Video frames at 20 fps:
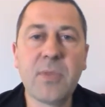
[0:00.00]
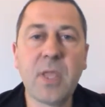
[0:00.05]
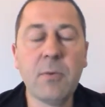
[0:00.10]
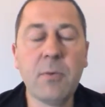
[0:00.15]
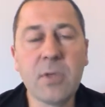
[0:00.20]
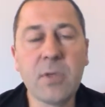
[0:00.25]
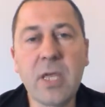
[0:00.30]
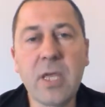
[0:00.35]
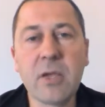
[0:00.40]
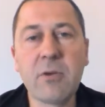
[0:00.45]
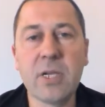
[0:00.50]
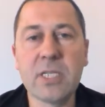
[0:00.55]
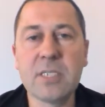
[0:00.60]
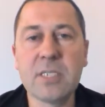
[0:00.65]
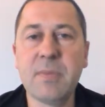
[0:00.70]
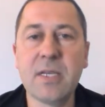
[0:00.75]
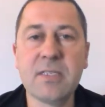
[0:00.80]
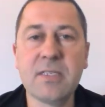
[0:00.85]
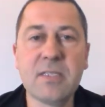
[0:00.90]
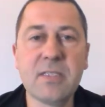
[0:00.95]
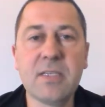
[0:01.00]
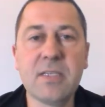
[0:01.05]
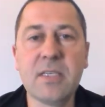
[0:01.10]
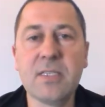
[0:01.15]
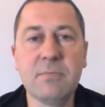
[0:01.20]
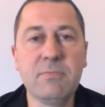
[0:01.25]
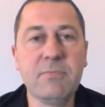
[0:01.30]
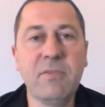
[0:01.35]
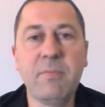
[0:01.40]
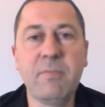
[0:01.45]
And with our CrutchMaster
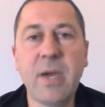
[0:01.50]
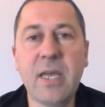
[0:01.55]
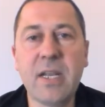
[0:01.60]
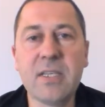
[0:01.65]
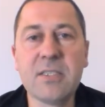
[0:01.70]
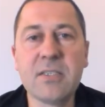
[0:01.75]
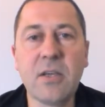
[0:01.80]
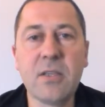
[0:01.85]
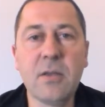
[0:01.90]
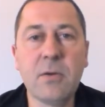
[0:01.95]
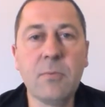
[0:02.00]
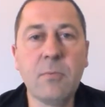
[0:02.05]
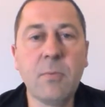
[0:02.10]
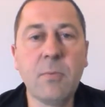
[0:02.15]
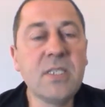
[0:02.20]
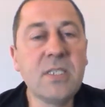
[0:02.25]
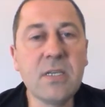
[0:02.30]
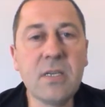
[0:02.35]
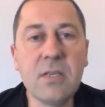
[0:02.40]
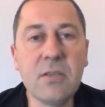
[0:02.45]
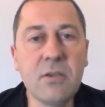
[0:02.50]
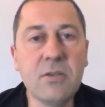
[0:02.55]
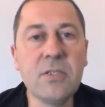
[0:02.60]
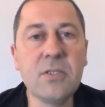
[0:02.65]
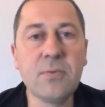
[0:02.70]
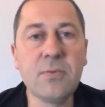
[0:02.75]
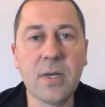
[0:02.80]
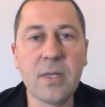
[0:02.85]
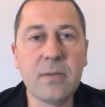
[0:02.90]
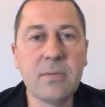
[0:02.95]
system, we've made it so that once you get
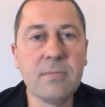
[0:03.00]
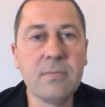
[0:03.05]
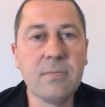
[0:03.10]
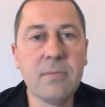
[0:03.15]
used to it,